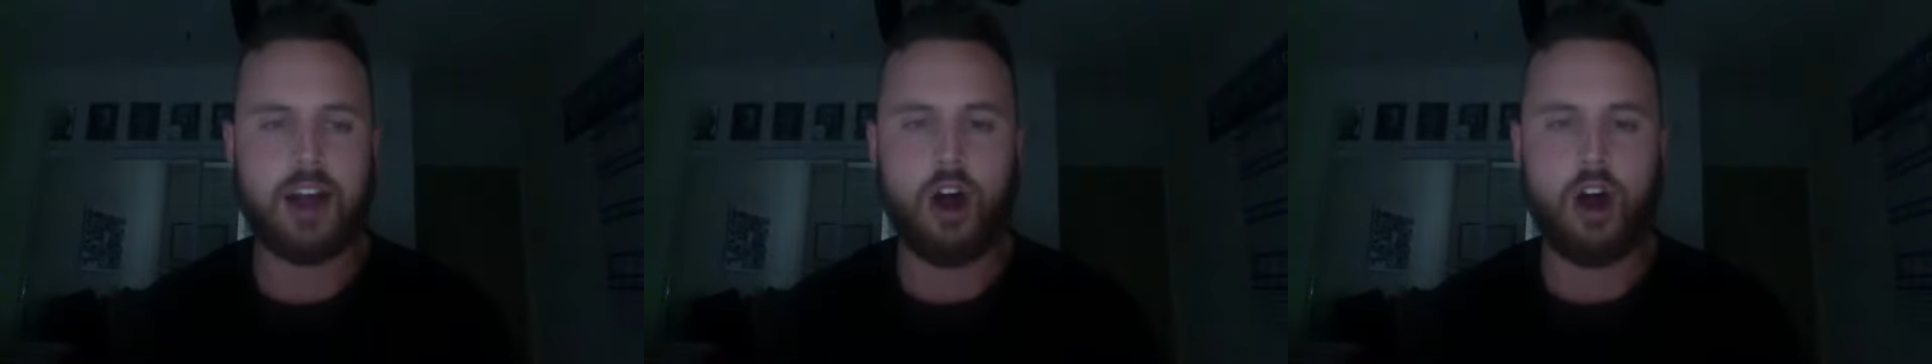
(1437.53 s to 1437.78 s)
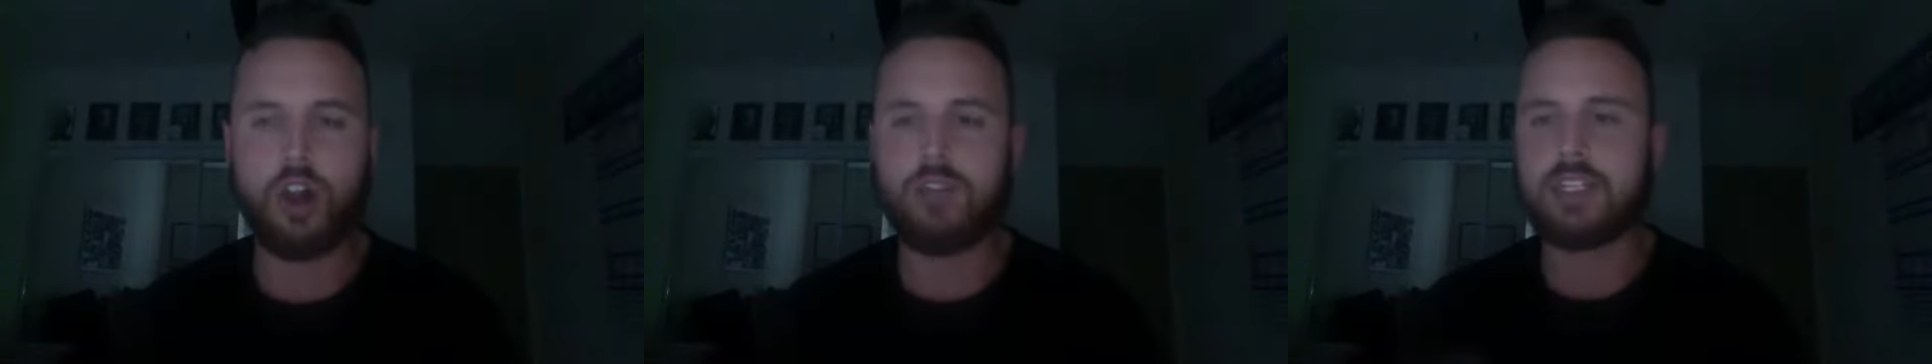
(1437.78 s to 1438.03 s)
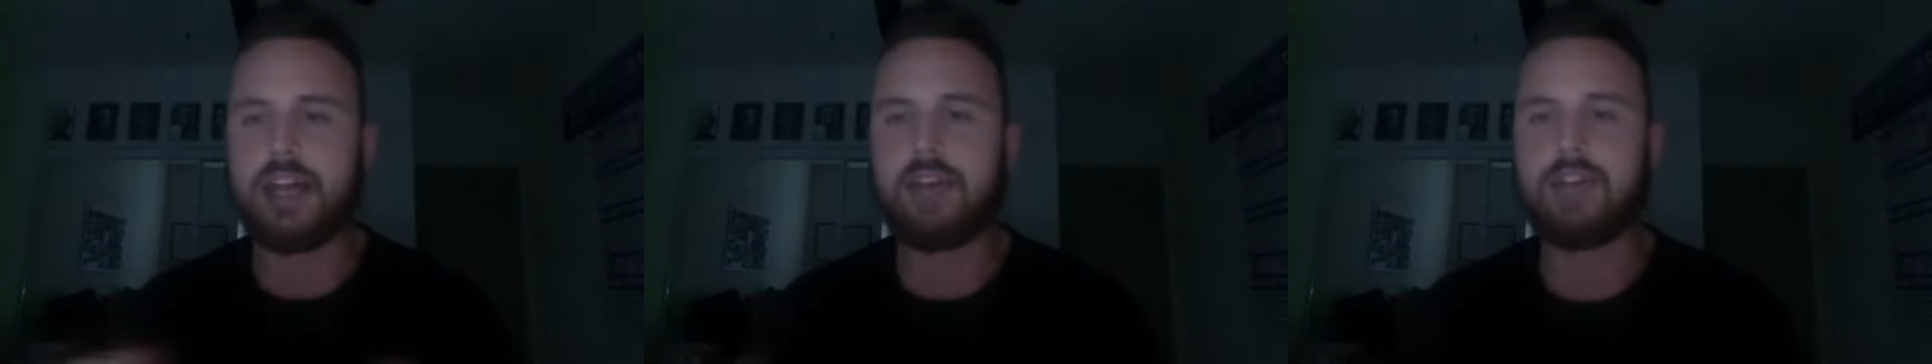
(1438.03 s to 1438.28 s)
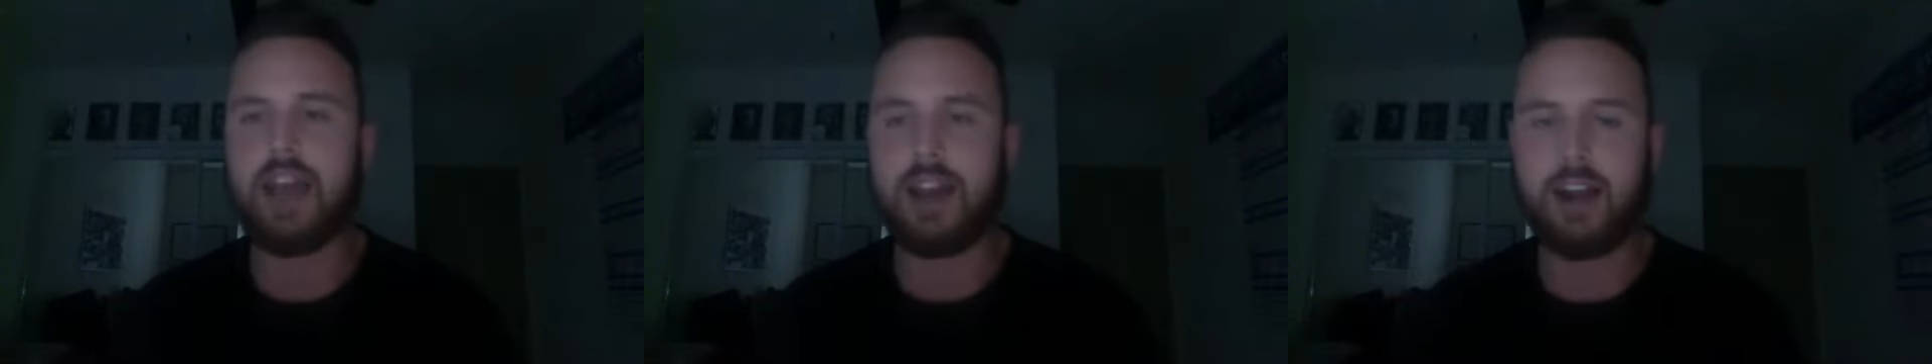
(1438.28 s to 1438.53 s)
all of us
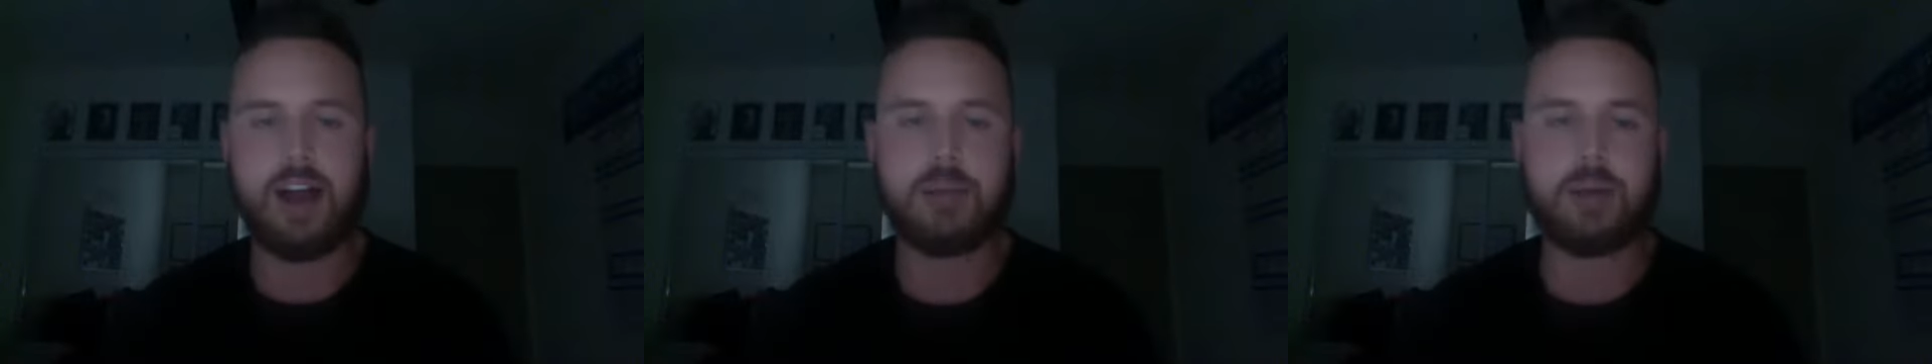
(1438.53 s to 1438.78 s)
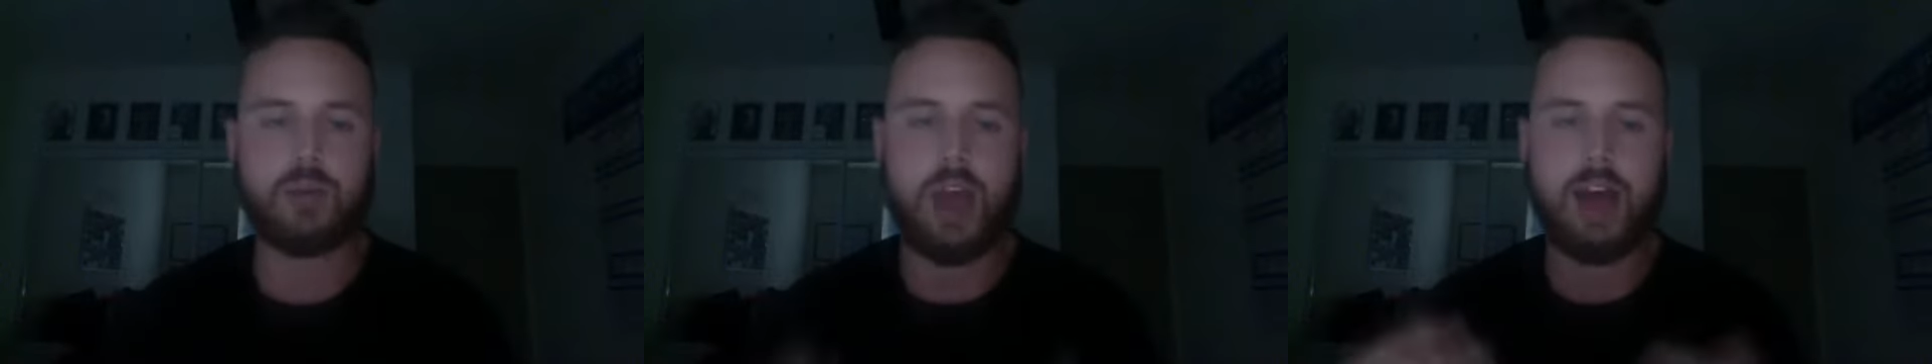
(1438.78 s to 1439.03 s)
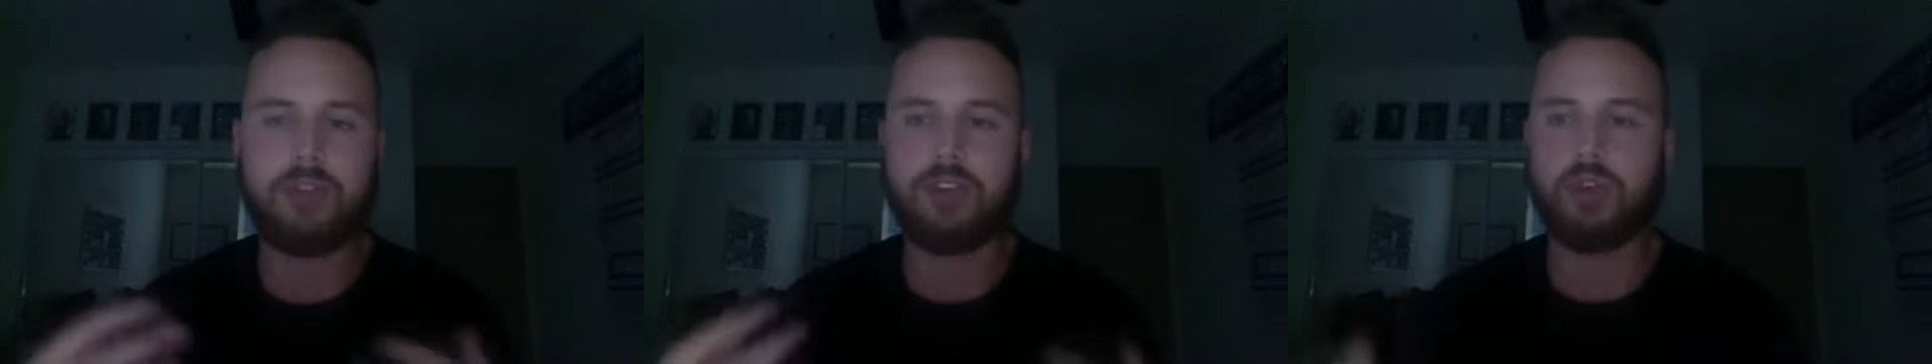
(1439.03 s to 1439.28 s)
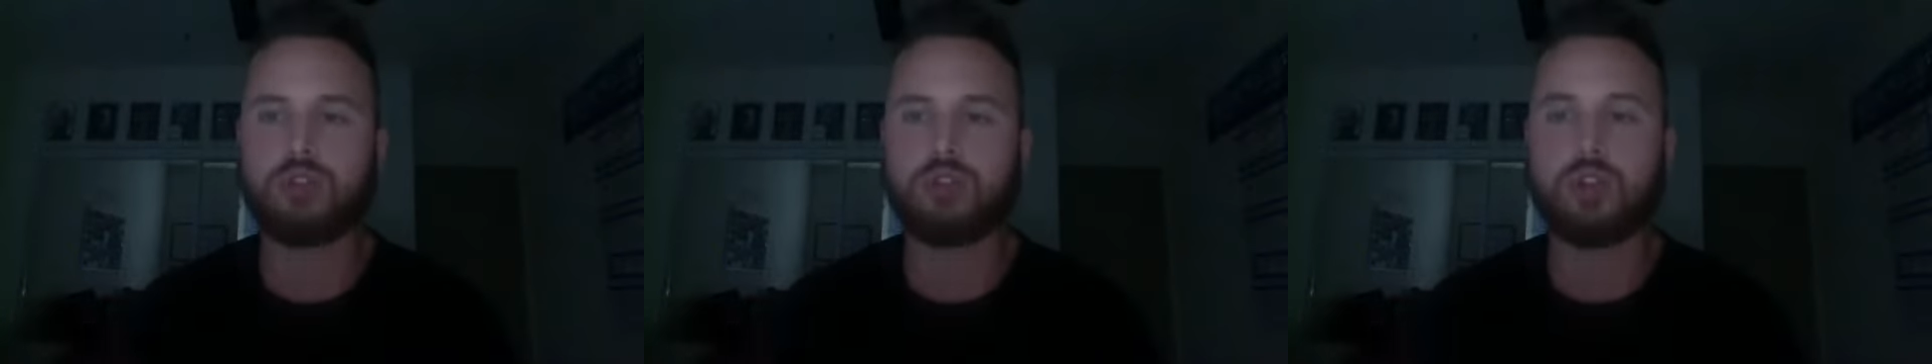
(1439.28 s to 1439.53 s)
have that in common we have
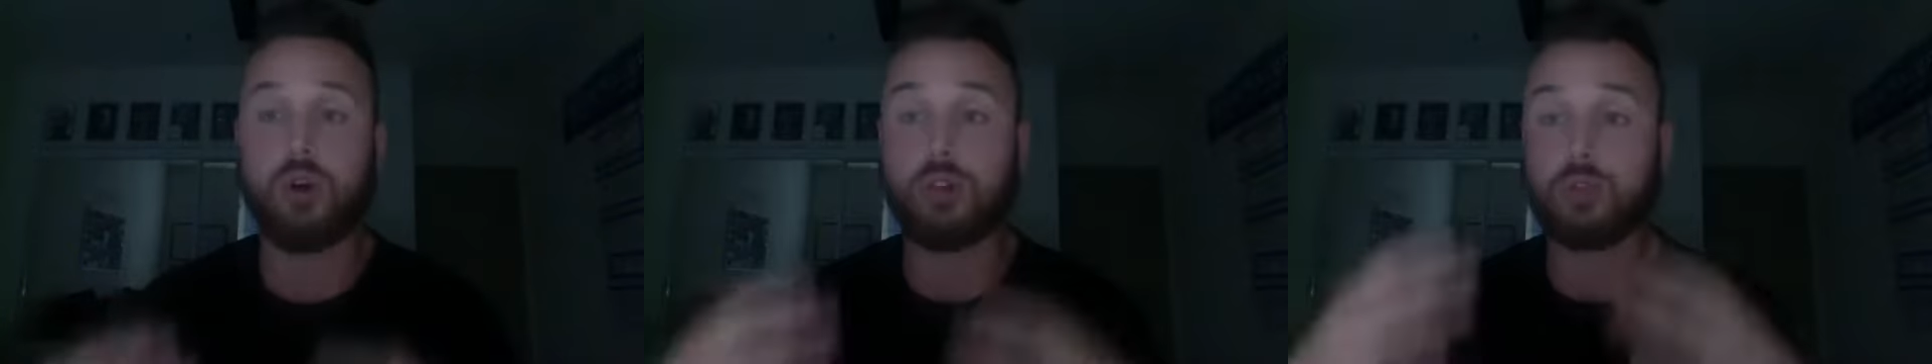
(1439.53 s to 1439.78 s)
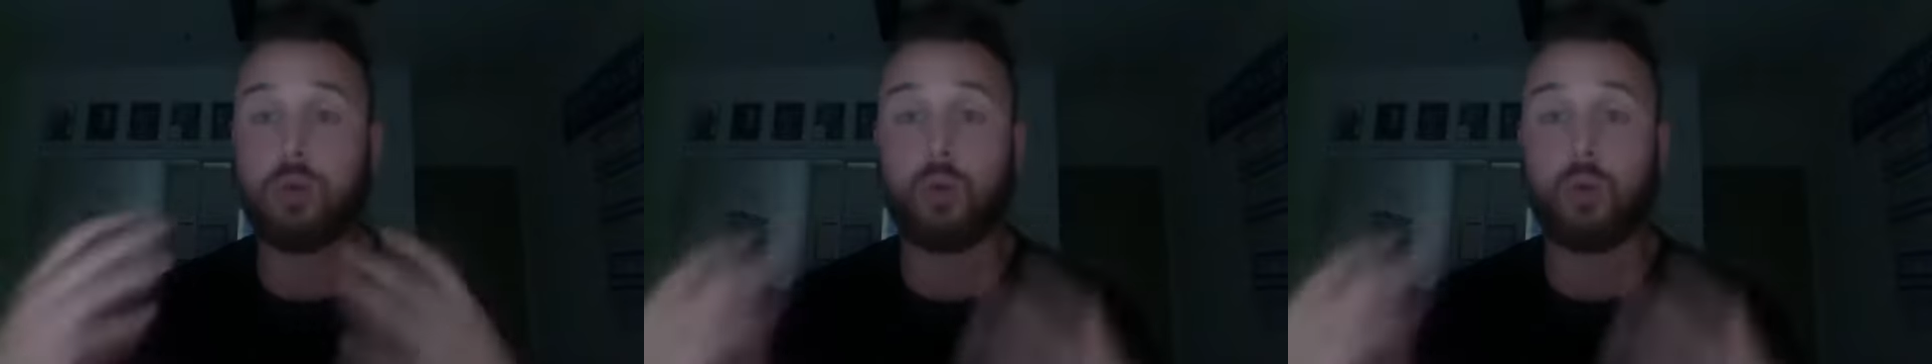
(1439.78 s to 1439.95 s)
huge goals we're